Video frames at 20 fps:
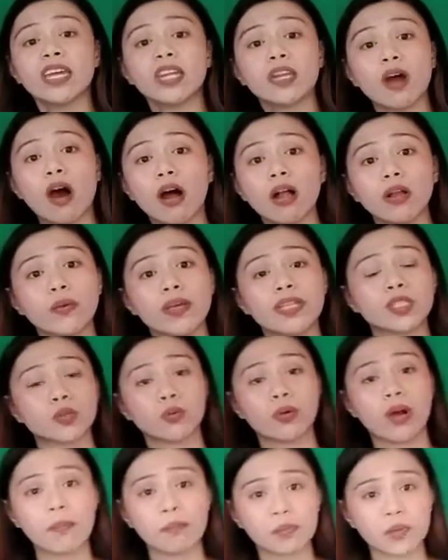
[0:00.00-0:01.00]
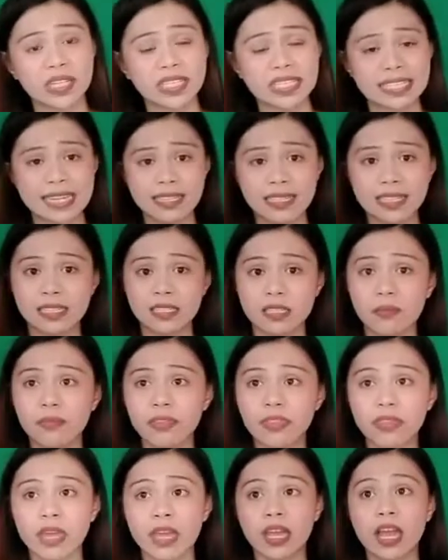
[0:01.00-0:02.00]
It always represents
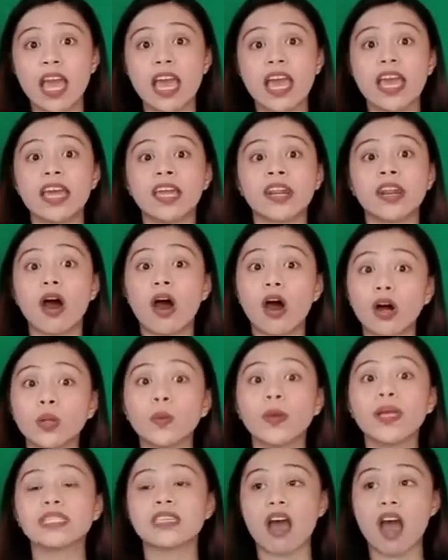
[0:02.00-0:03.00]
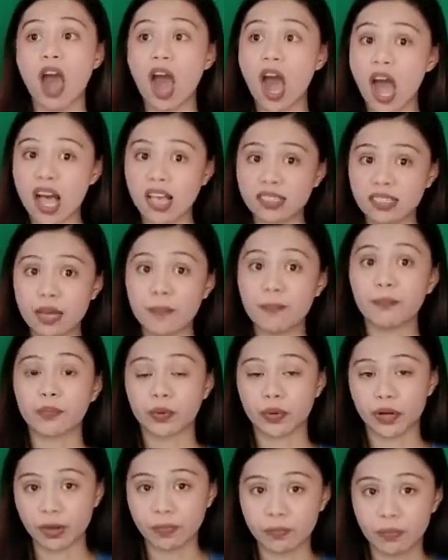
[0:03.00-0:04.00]
something. It always has a
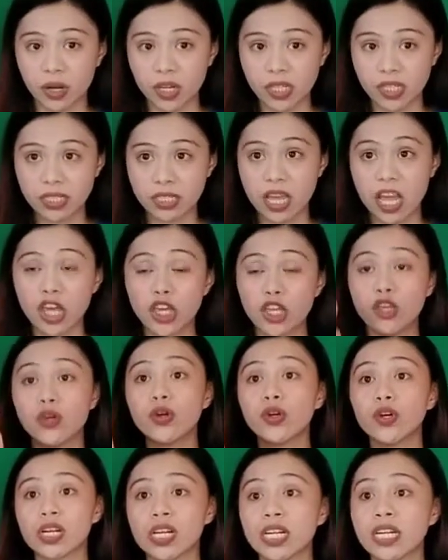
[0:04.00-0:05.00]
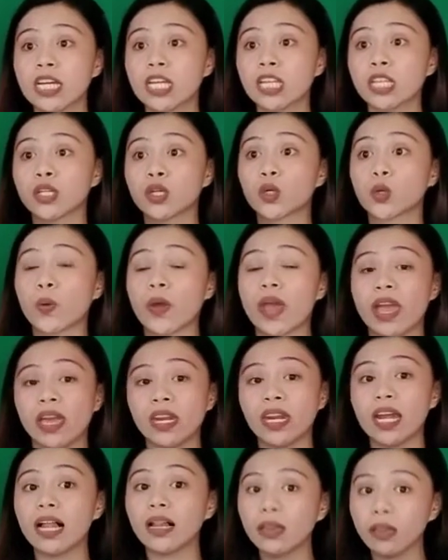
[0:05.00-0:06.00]
purpose. You cannot
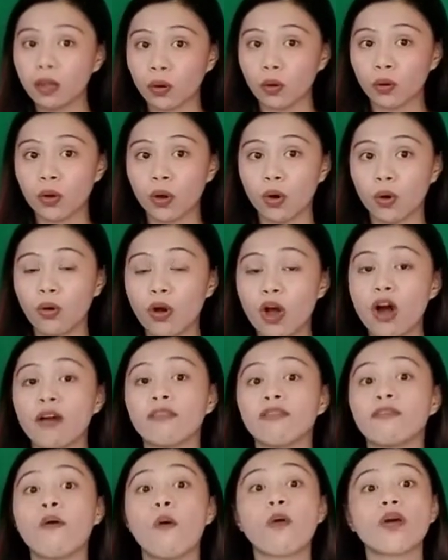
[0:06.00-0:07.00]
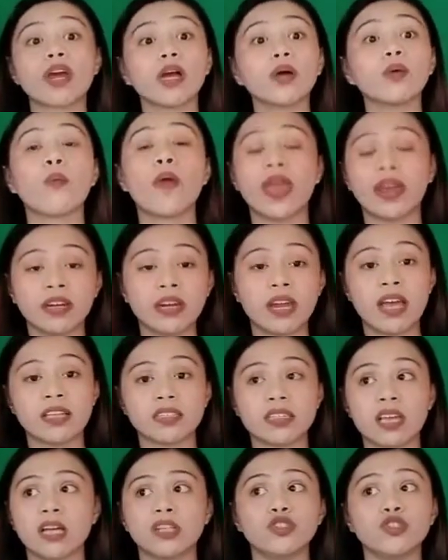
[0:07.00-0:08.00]
create a logo for
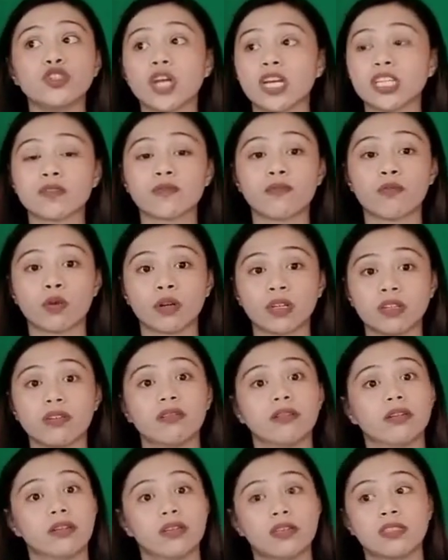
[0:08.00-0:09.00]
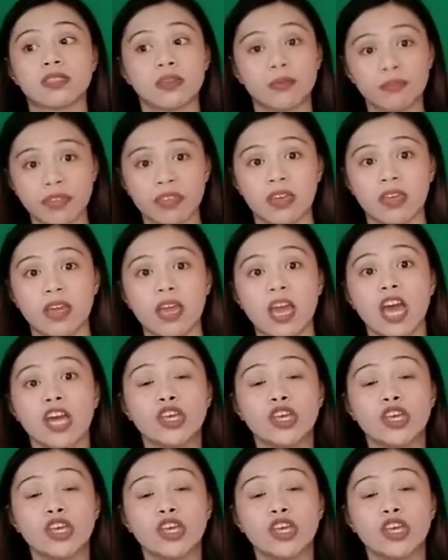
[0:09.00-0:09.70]
awareness just for something.